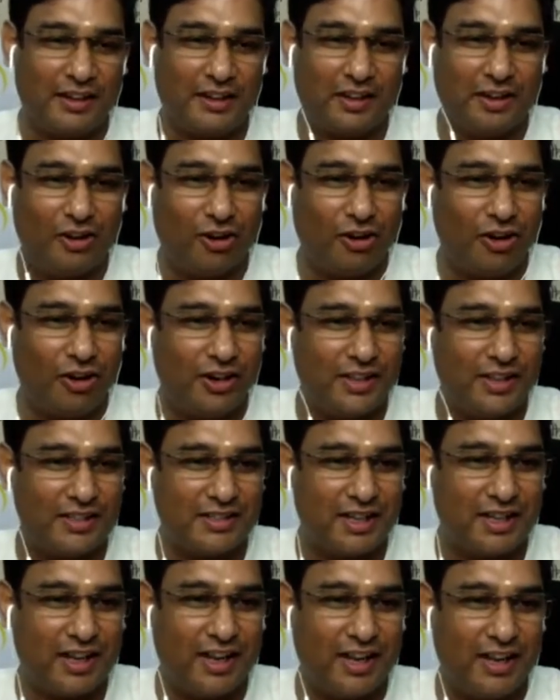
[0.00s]
Lord is
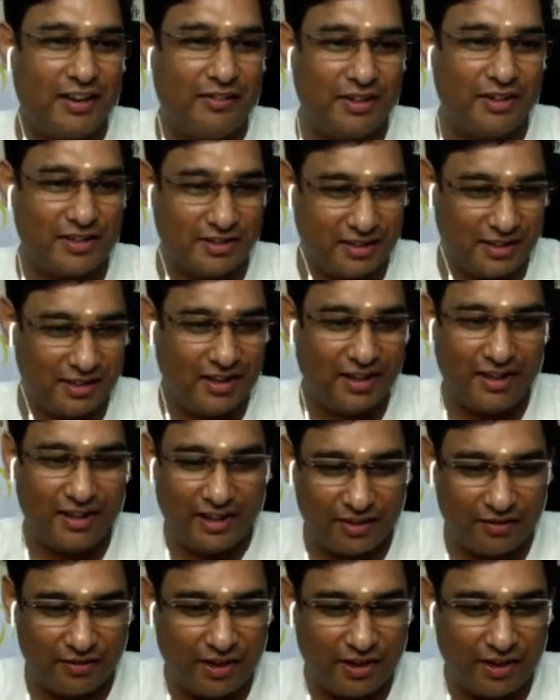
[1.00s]
saying, which is an earlier